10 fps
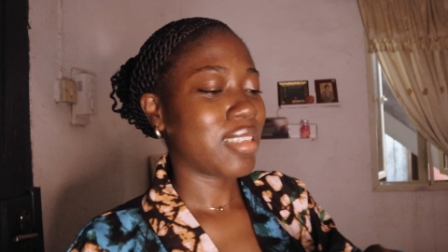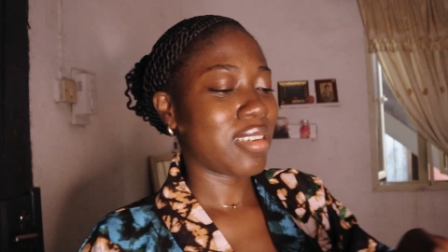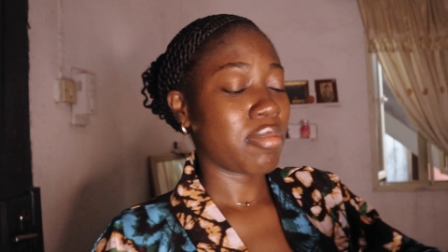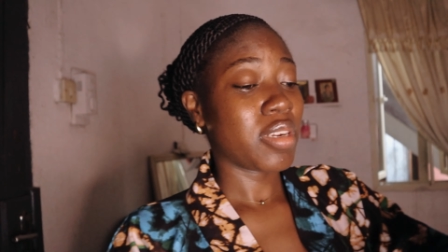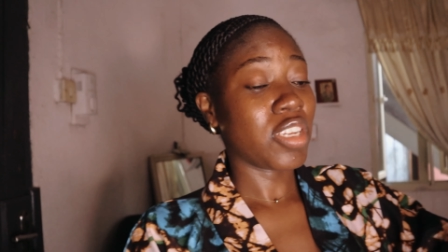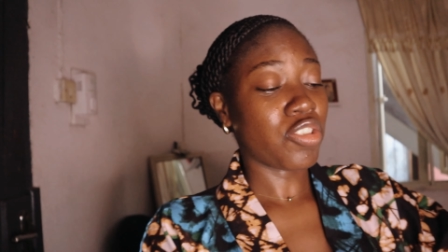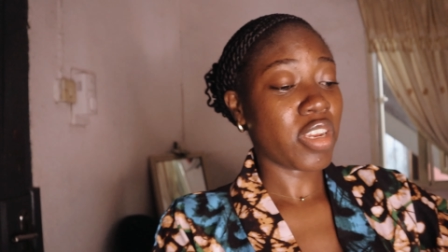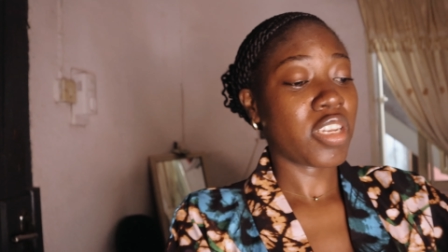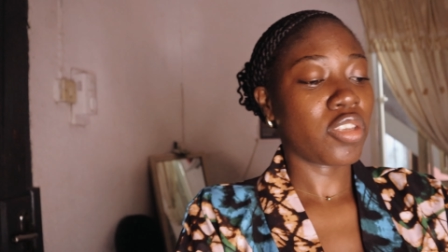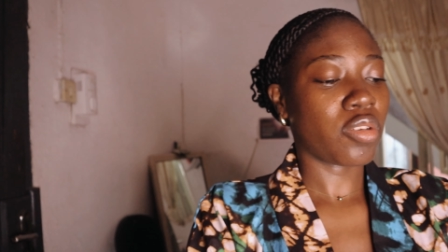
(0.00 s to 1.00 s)
Yeah, when I
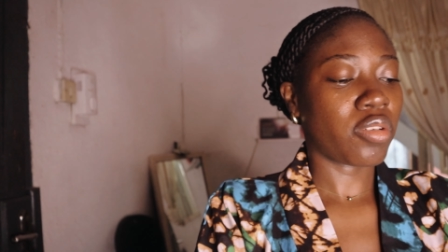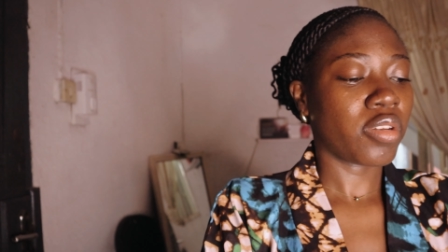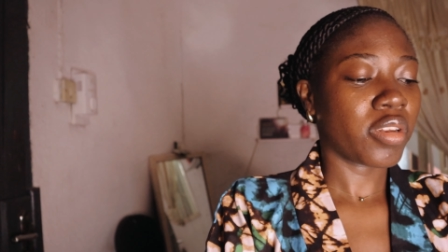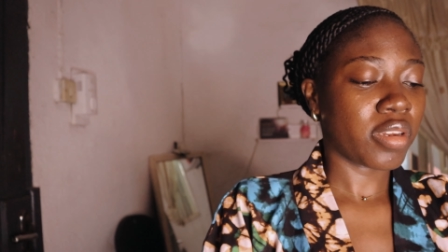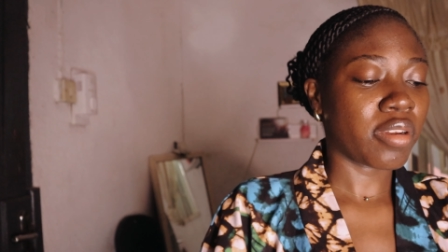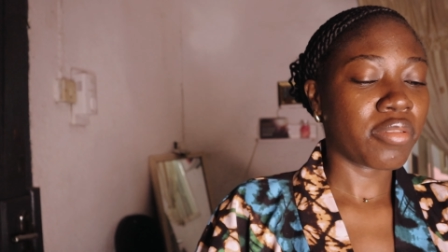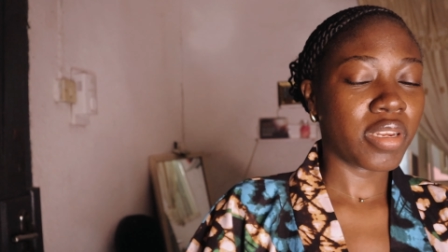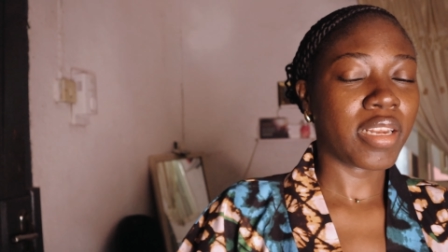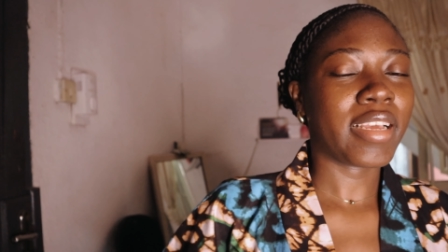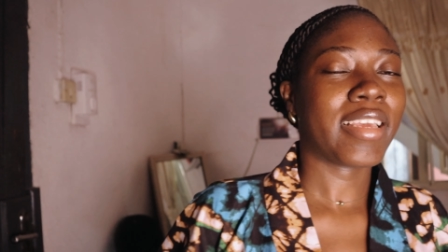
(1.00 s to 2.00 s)
try this one, I
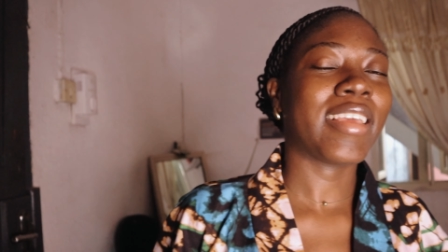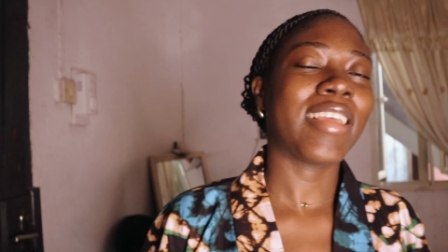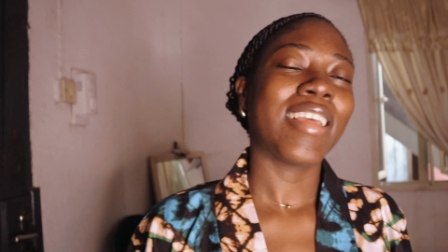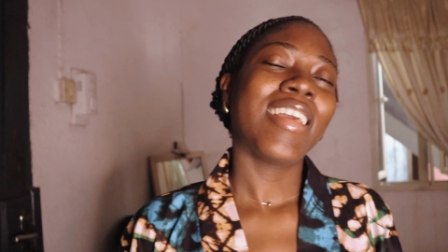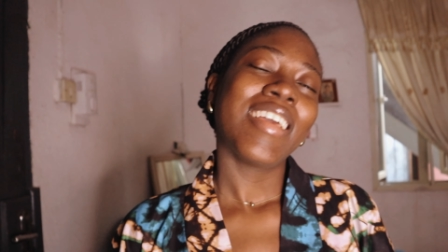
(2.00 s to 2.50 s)
really like it.